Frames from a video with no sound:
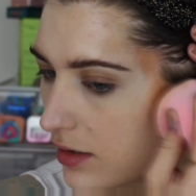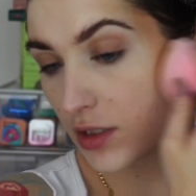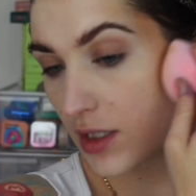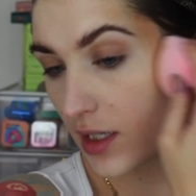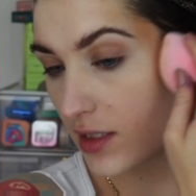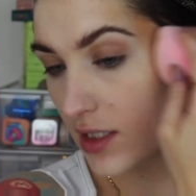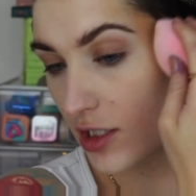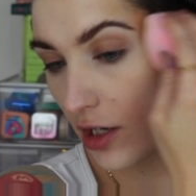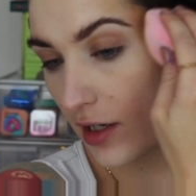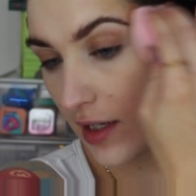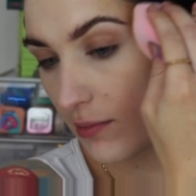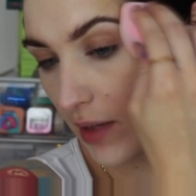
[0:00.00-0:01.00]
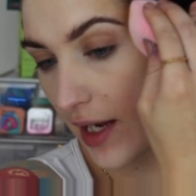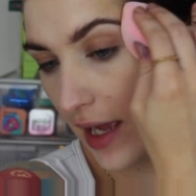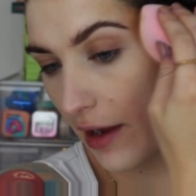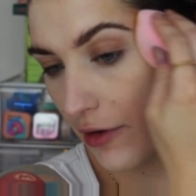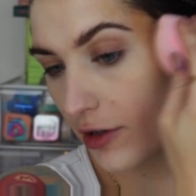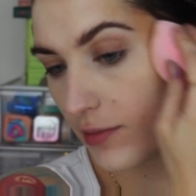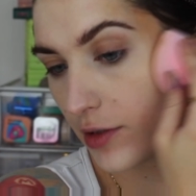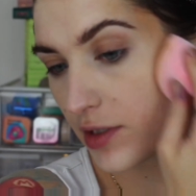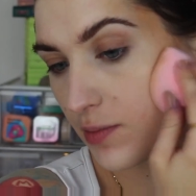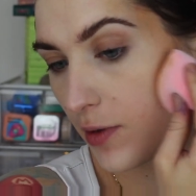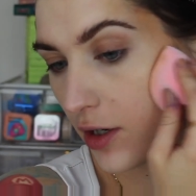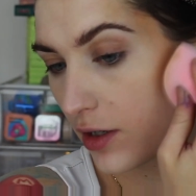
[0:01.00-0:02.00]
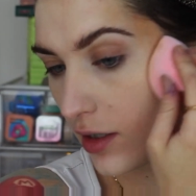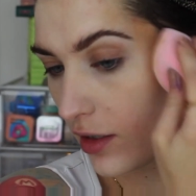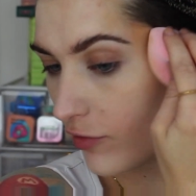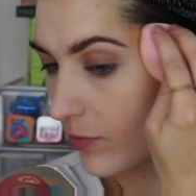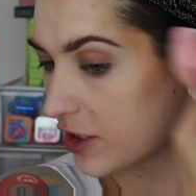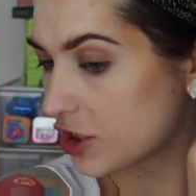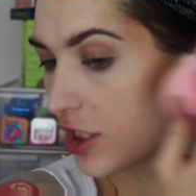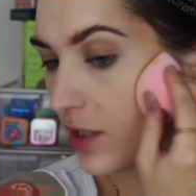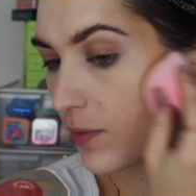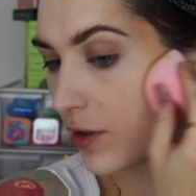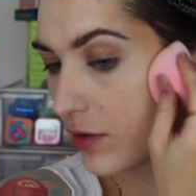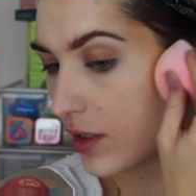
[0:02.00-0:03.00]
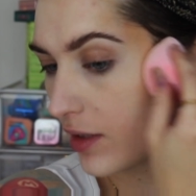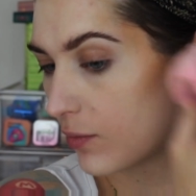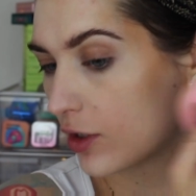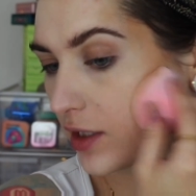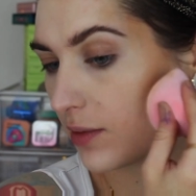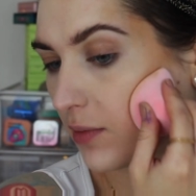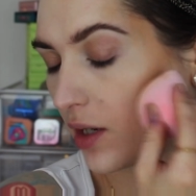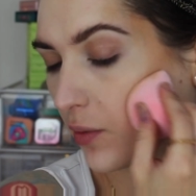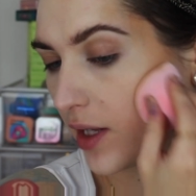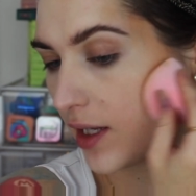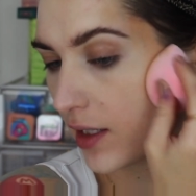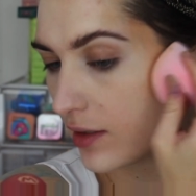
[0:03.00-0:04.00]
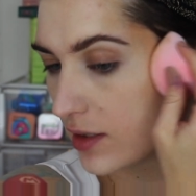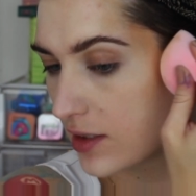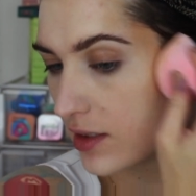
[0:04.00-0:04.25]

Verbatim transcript: just kind of starting in my outermost part of my cheekbone and then working my way in because